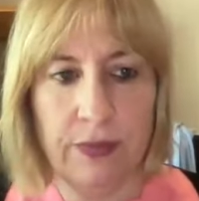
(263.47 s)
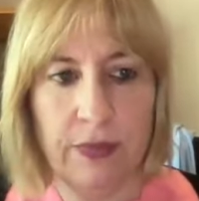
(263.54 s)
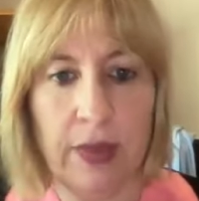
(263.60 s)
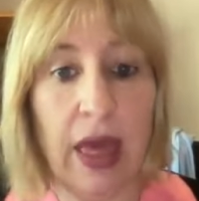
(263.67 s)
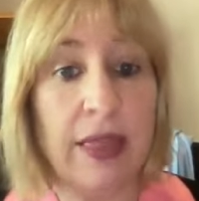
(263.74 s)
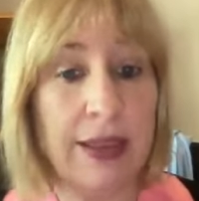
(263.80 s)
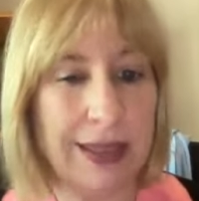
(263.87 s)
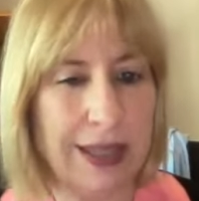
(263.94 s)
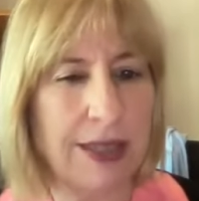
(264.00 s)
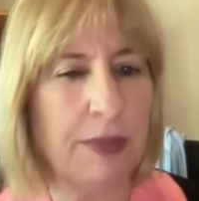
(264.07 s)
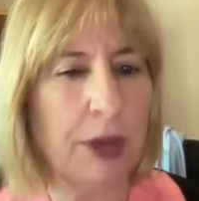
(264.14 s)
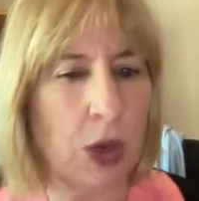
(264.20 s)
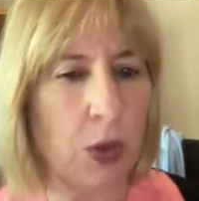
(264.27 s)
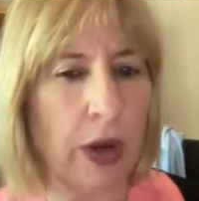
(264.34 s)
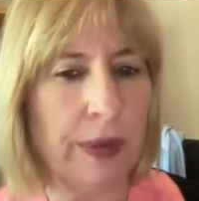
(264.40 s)
Now, this is a
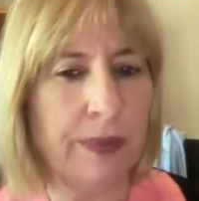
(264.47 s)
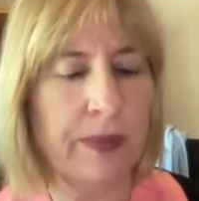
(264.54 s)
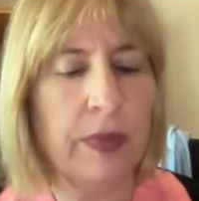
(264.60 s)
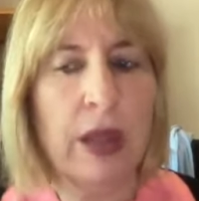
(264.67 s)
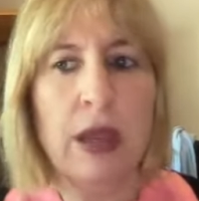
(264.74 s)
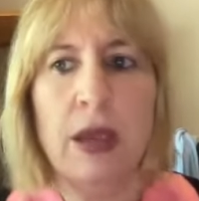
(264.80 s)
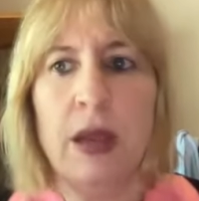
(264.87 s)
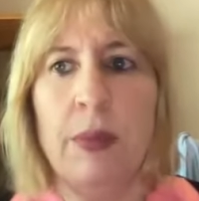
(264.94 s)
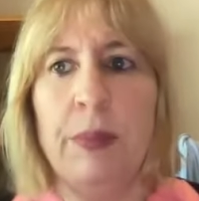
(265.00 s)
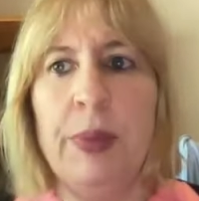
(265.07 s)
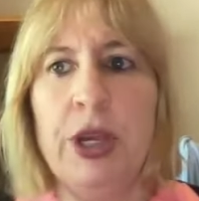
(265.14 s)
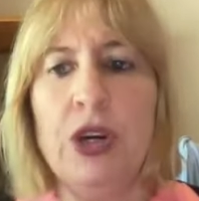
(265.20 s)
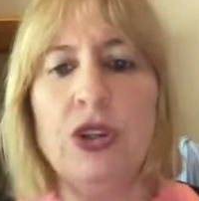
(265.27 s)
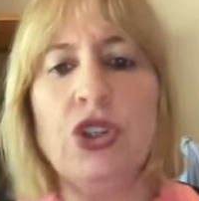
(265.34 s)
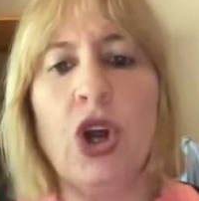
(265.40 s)
big one
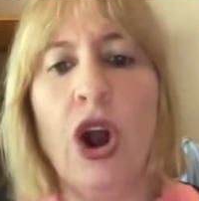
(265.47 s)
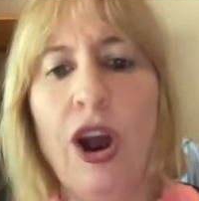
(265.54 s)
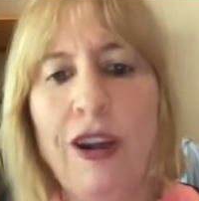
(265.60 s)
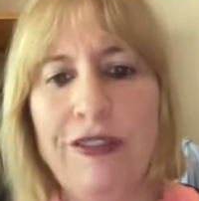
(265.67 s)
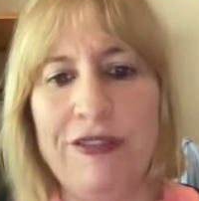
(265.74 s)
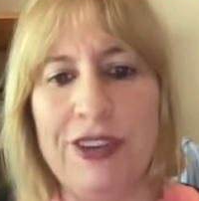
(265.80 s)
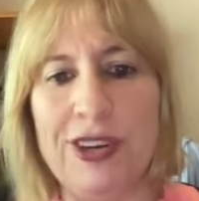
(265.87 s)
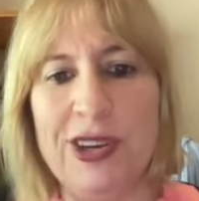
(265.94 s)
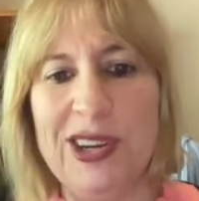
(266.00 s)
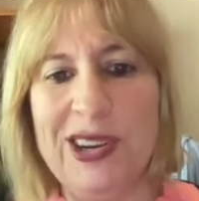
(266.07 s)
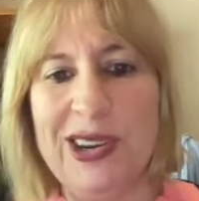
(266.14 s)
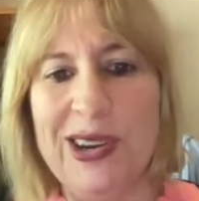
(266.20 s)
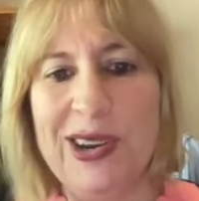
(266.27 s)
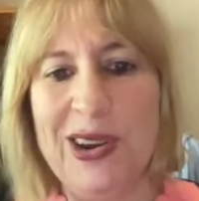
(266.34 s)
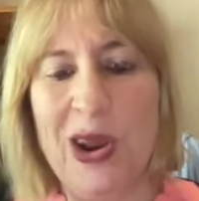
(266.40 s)
because often
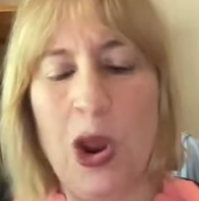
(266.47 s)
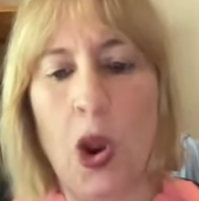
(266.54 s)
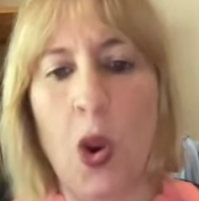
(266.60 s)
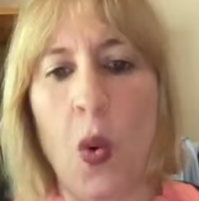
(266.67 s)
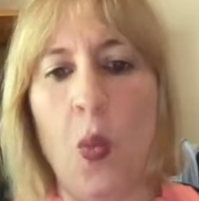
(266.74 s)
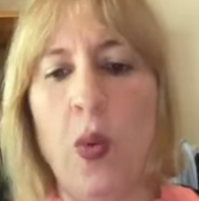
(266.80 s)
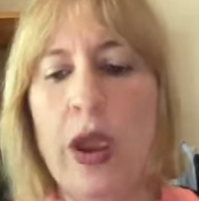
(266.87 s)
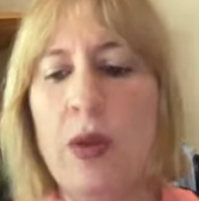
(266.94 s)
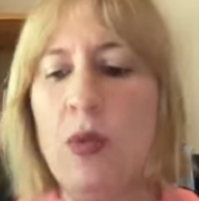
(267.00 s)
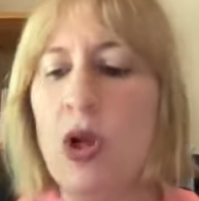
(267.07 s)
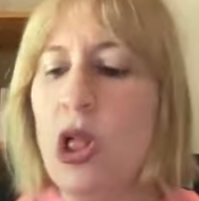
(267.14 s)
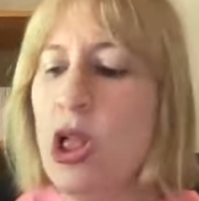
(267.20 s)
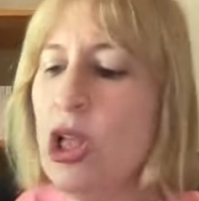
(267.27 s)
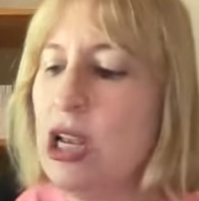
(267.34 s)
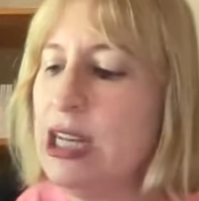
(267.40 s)
we
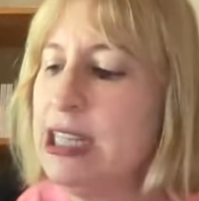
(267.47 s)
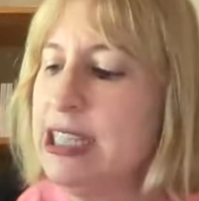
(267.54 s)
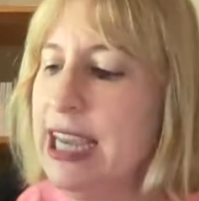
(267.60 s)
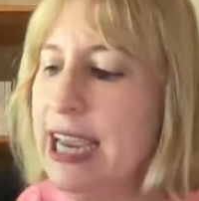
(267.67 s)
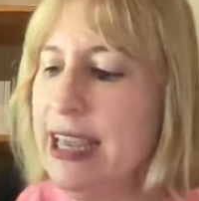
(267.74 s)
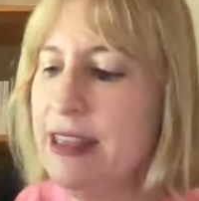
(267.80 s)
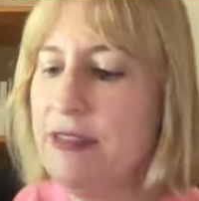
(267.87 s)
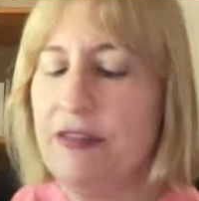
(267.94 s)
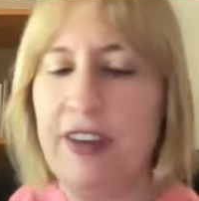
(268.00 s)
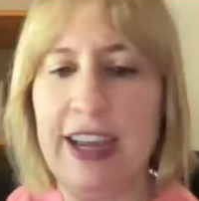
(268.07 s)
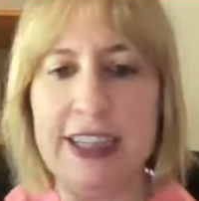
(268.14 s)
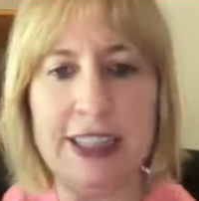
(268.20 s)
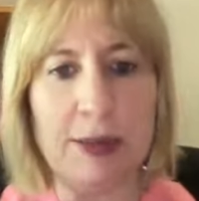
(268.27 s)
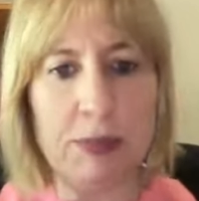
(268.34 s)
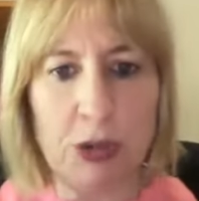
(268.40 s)
will take the
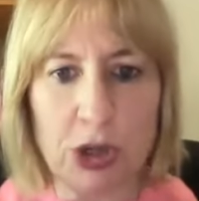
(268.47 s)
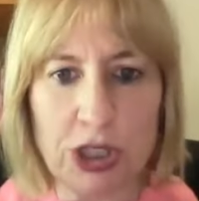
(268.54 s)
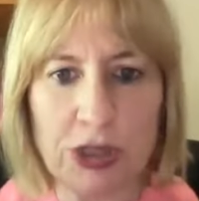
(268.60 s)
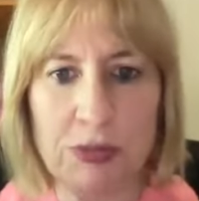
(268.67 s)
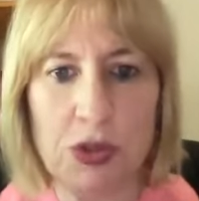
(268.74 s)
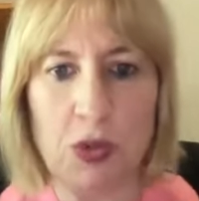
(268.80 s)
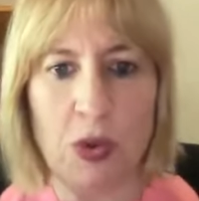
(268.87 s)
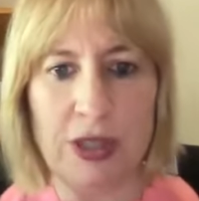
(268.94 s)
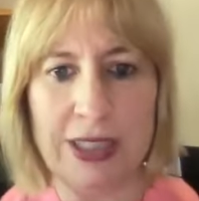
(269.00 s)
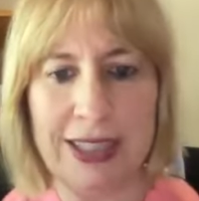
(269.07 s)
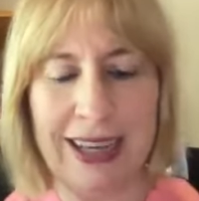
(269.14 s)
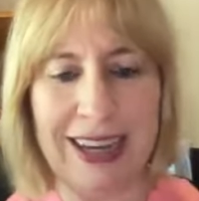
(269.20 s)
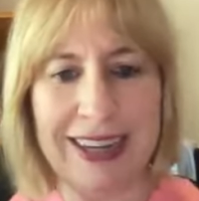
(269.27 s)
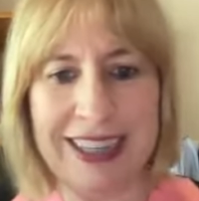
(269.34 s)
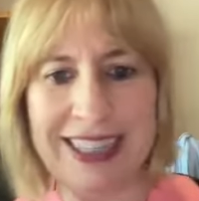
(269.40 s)
facts and push them to one
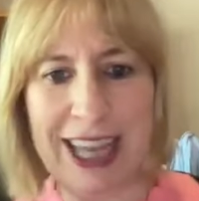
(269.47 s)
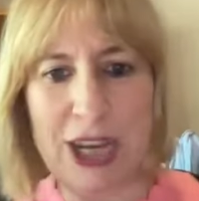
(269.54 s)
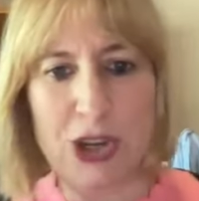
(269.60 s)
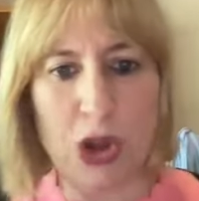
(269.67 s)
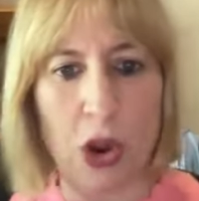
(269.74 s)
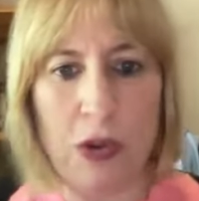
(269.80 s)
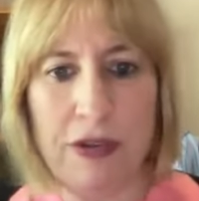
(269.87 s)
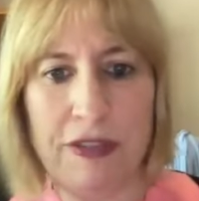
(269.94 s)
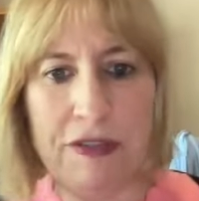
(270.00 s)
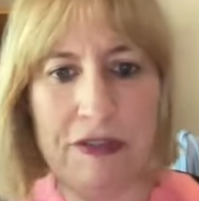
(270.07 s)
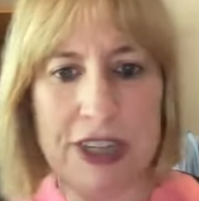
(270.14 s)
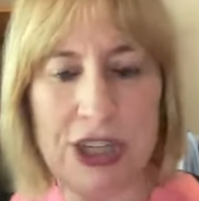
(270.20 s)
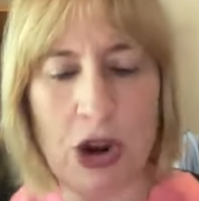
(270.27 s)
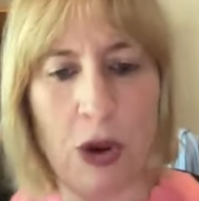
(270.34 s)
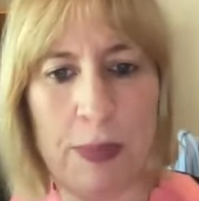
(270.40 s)
side because they don't
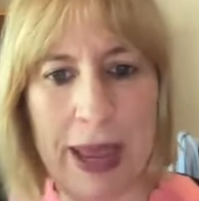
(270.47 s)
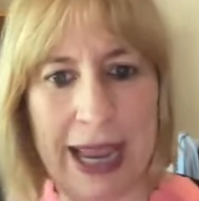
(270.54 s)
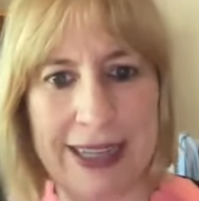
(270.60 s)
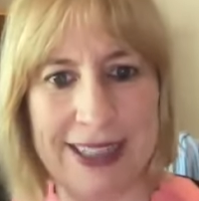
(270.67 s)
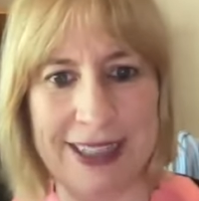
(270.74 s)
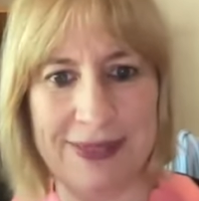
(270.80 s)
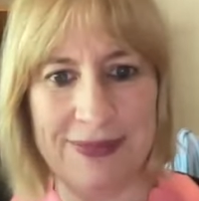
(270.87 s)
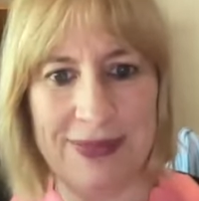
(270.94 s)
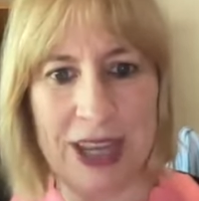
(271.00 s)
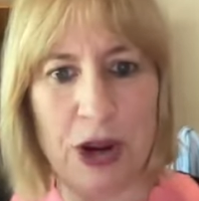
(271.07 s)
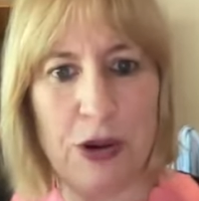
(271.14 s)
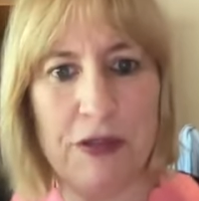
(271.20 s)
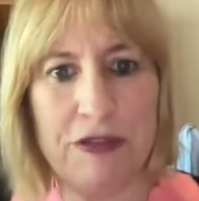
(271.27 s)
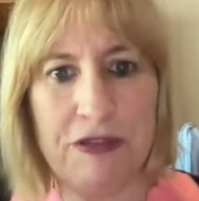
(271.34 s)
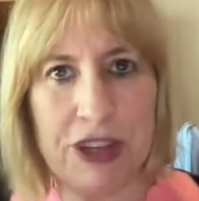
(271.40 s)
fit our pattern. They
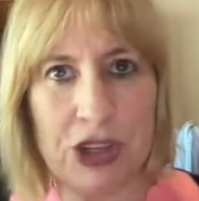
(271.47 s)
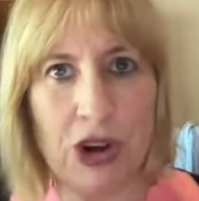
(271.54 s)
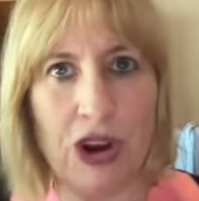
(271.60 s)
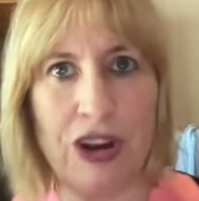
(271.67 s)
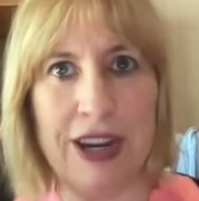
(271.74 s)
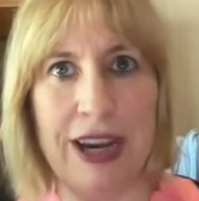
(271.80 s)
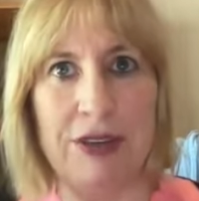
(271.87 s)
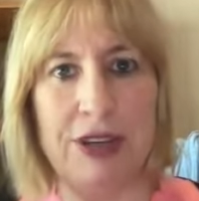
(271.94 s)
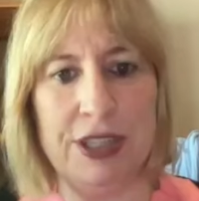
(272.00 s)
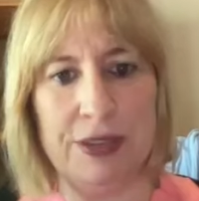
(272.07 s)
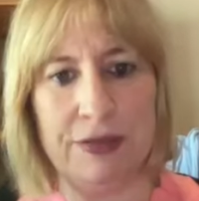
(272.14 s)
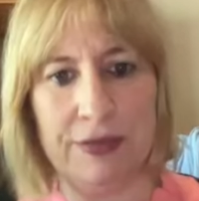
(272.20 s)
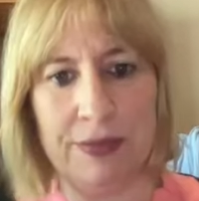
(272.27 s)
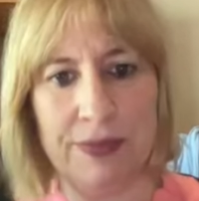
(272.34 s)
don't fit our narrative.